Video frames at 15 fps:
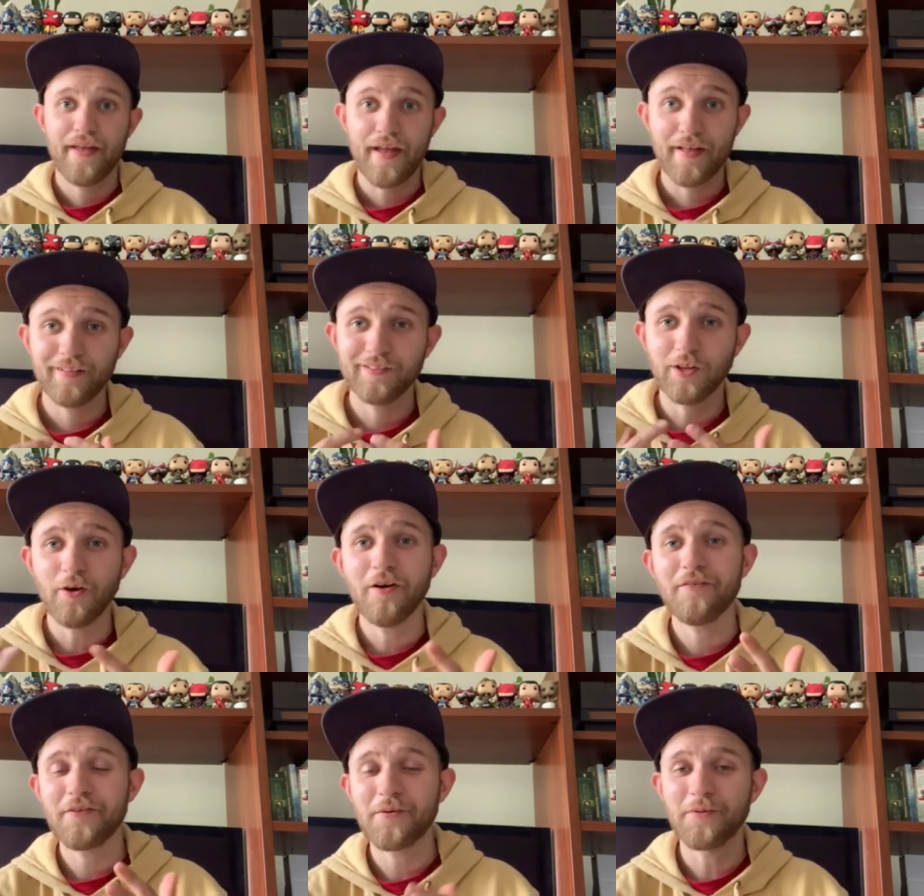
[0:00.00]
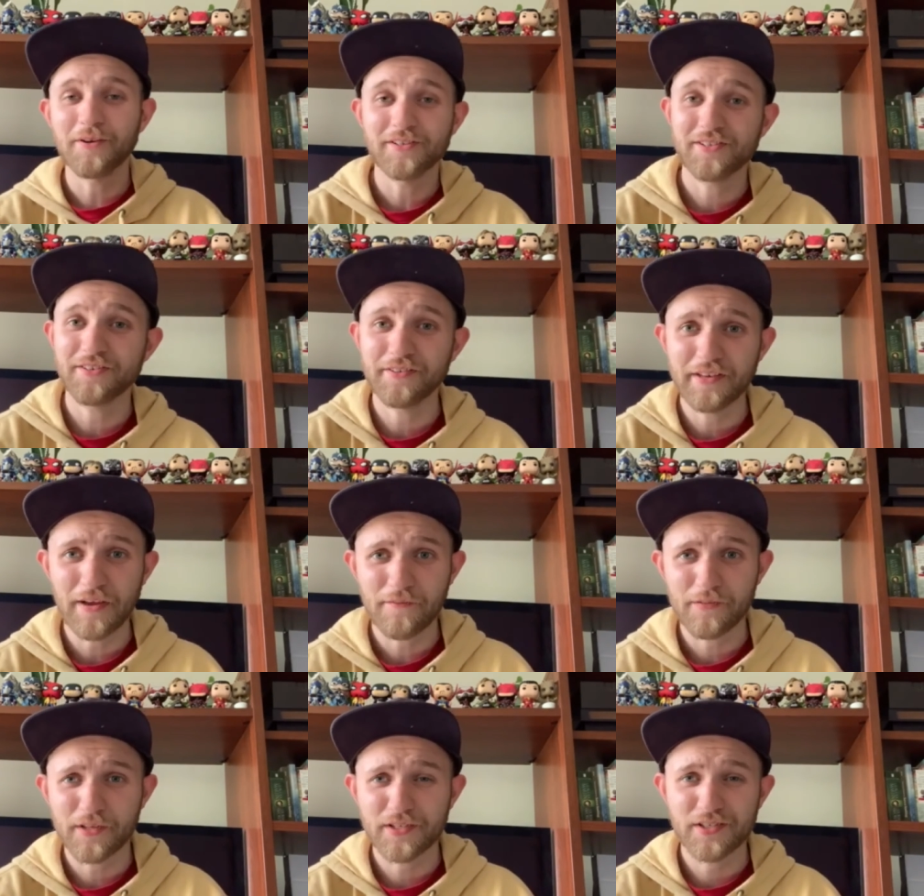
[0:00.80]
Hello everyone, so
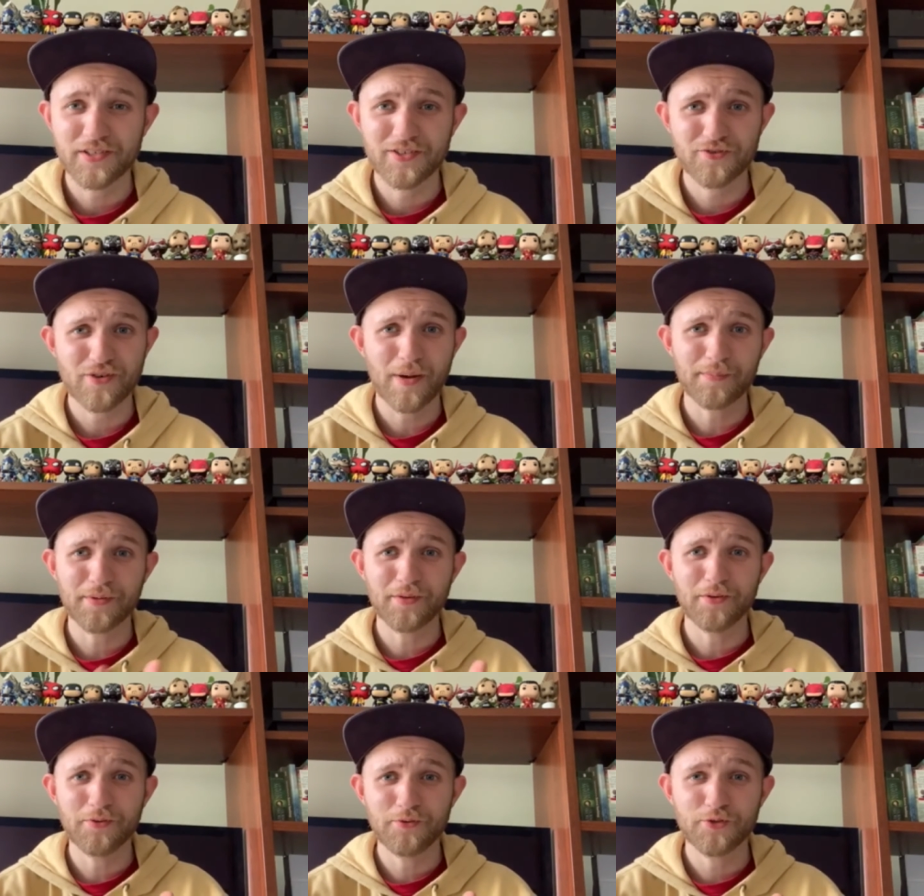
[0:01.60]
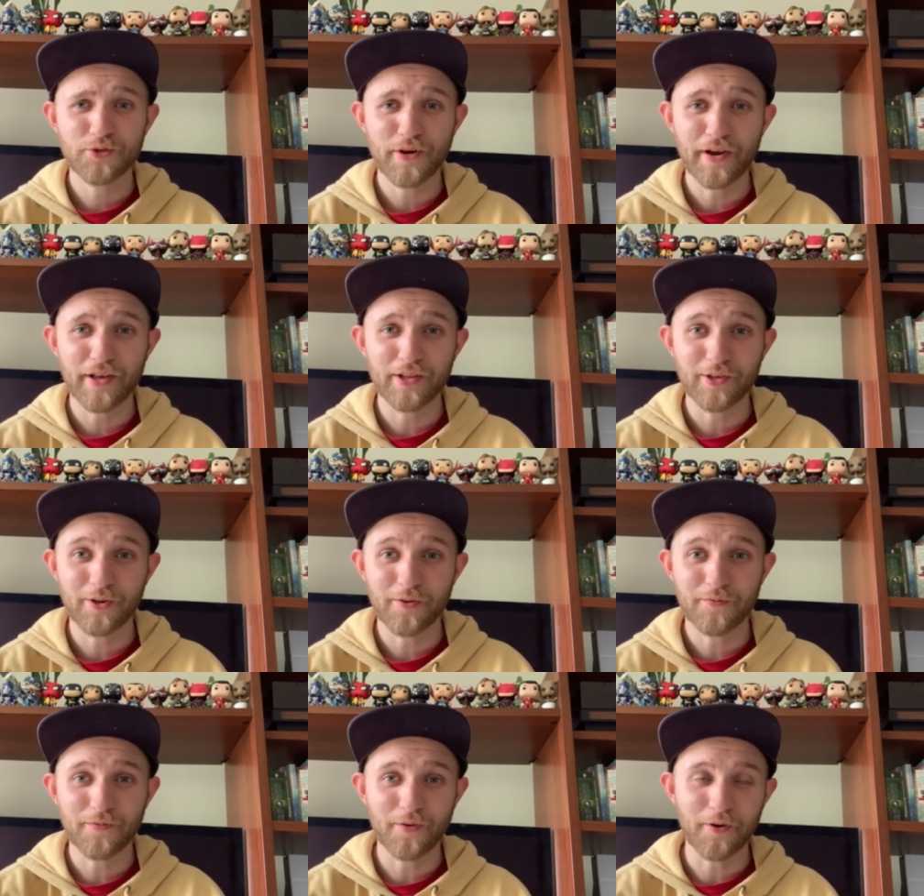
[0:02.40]
Netflix just dropped a new
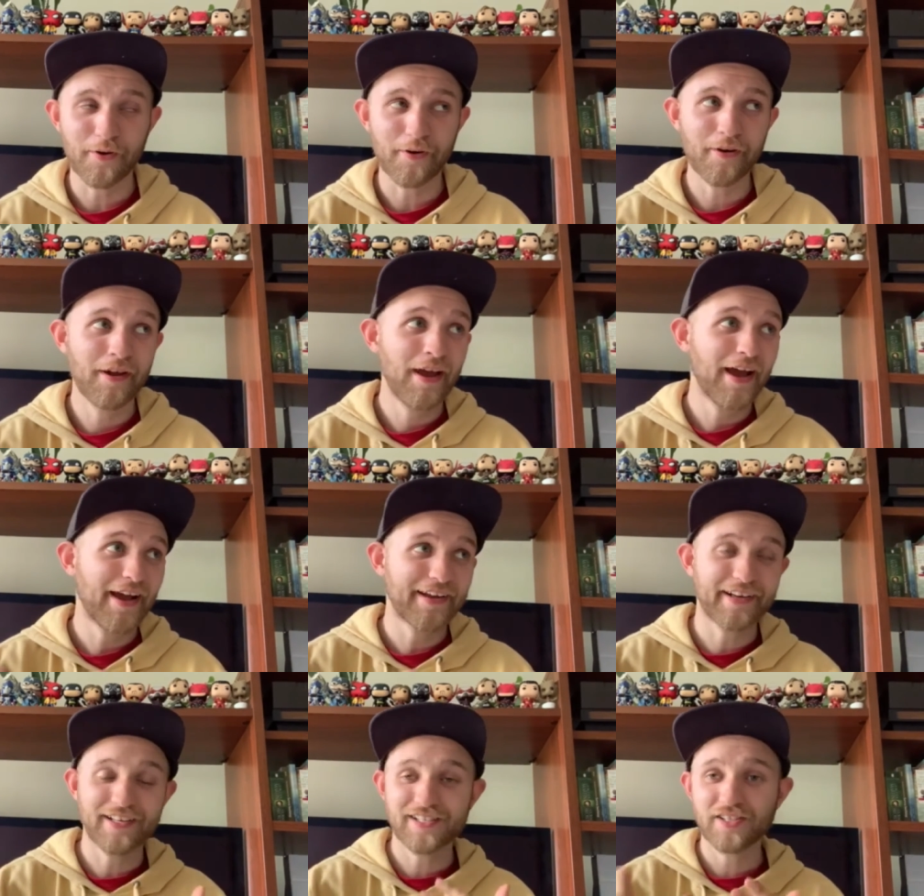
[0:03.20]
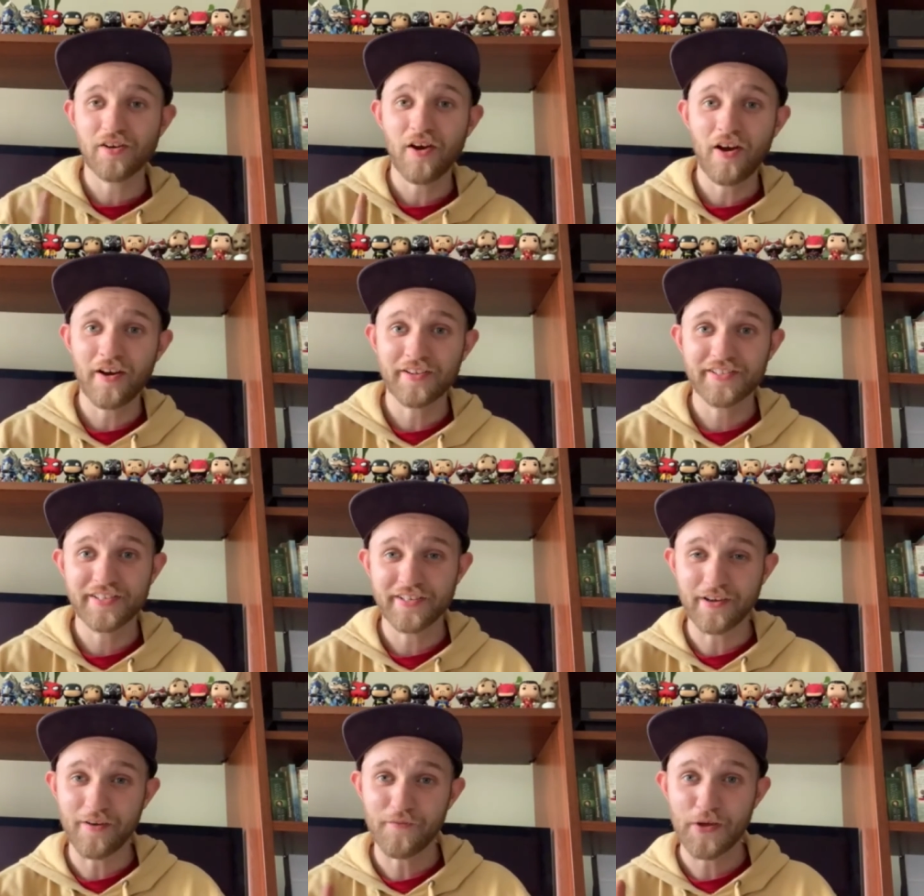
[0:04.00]
trailer for, I guess, The
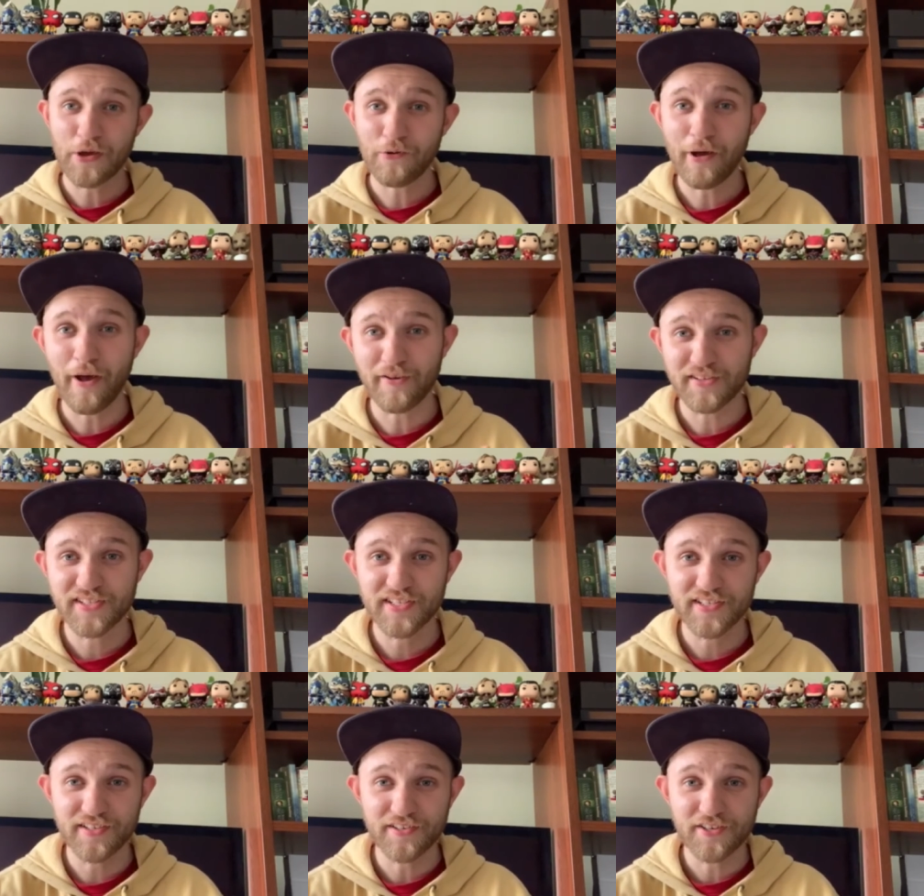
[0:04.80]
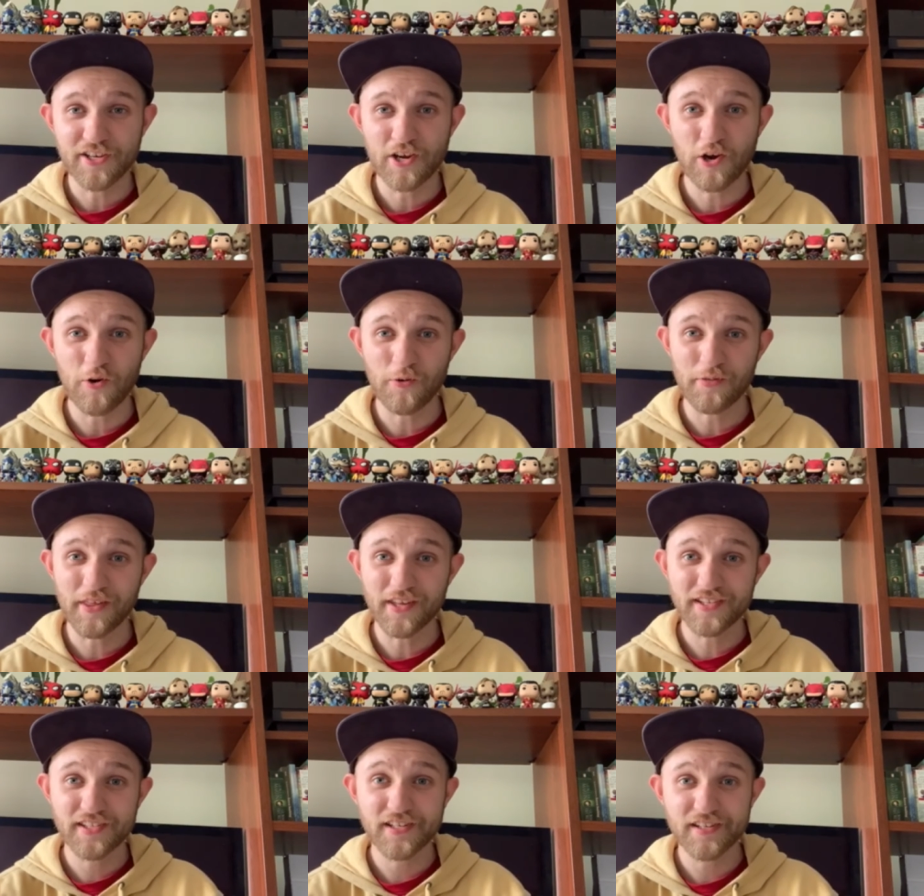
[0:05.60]
Haunting of Hill House Season 2.
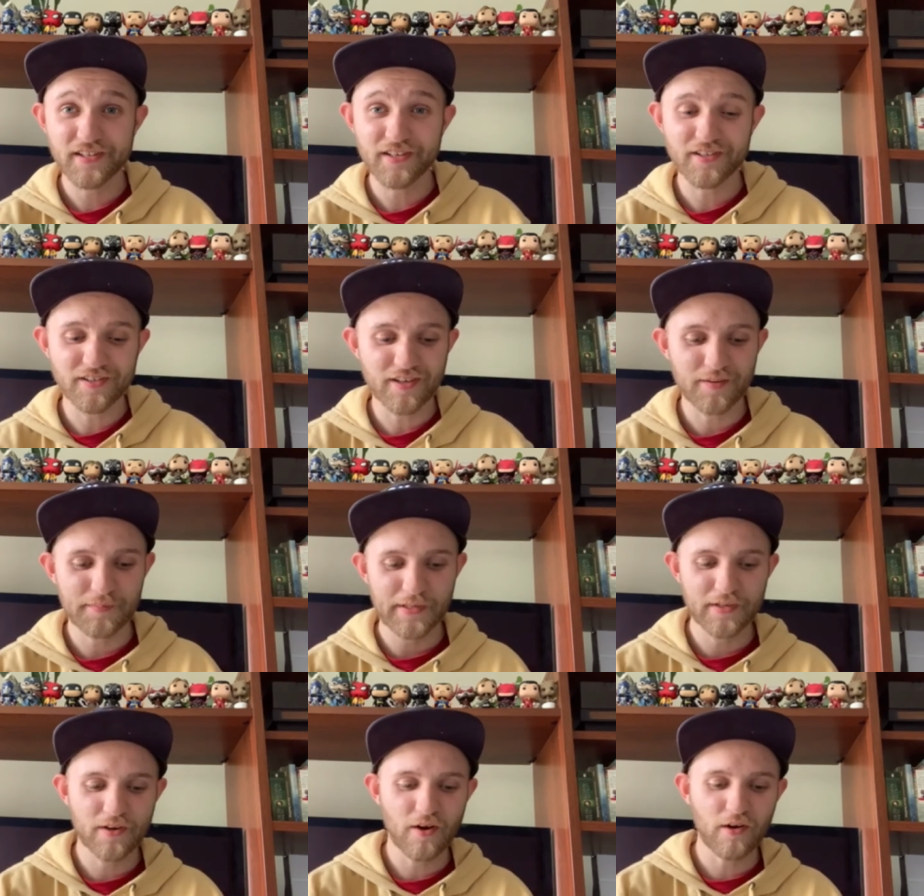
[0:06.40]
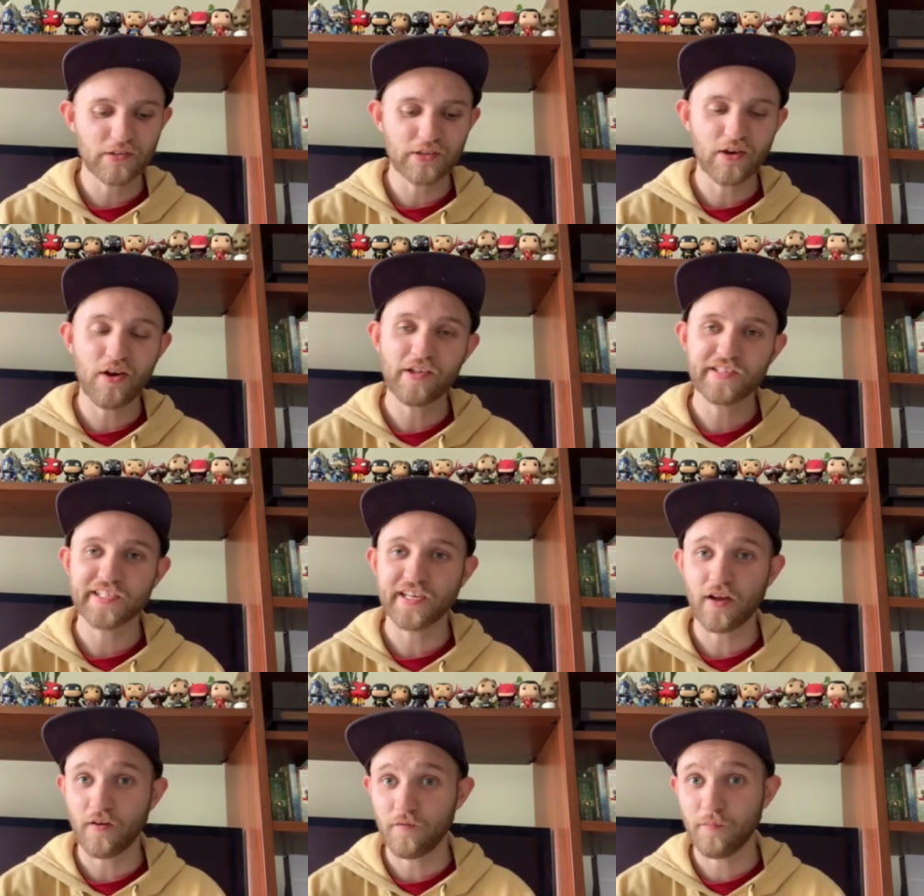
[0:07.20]
This season is going to be called The
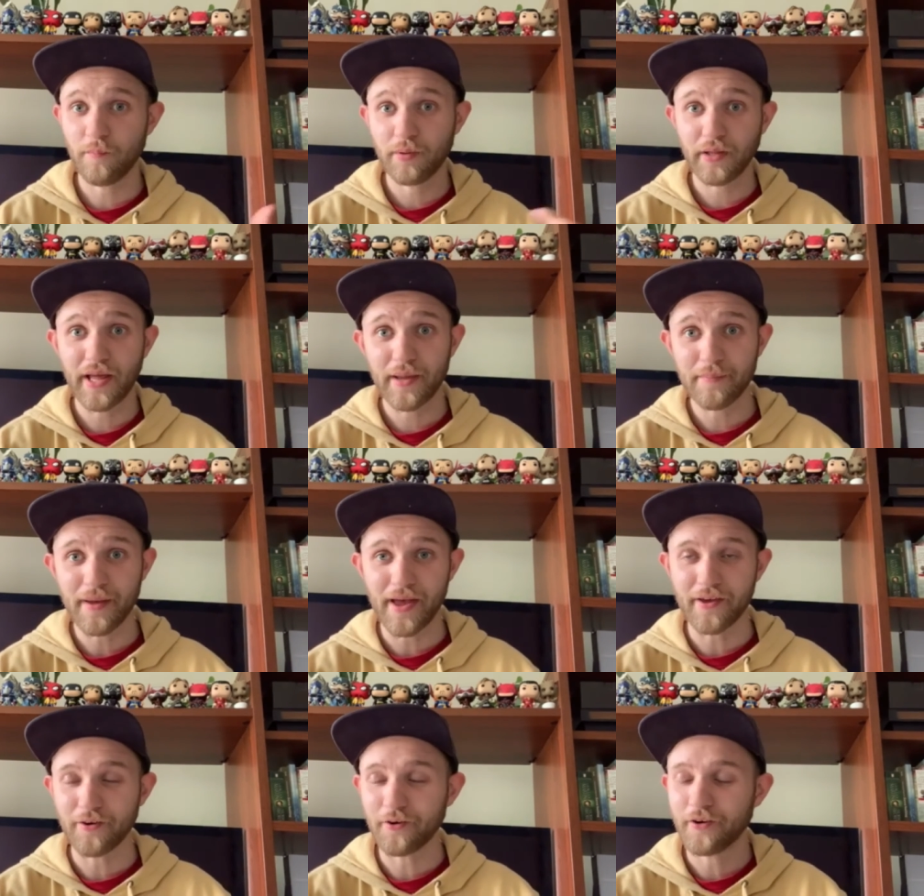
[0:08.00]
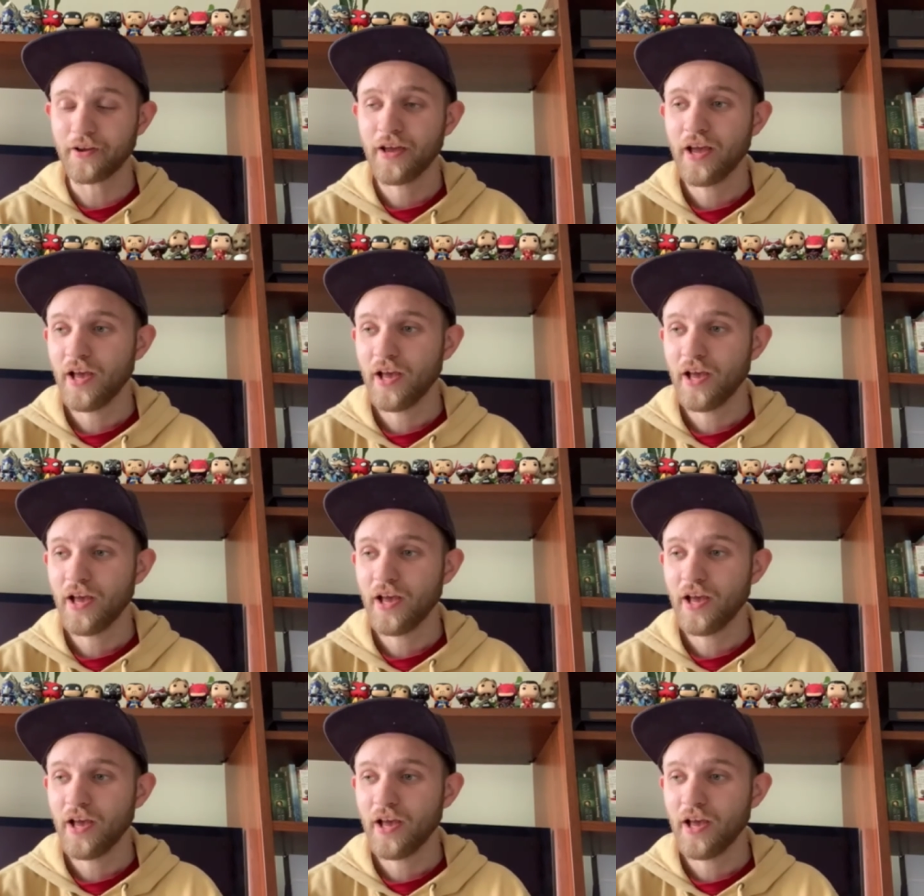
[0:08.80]
Haunting of Bly Manor.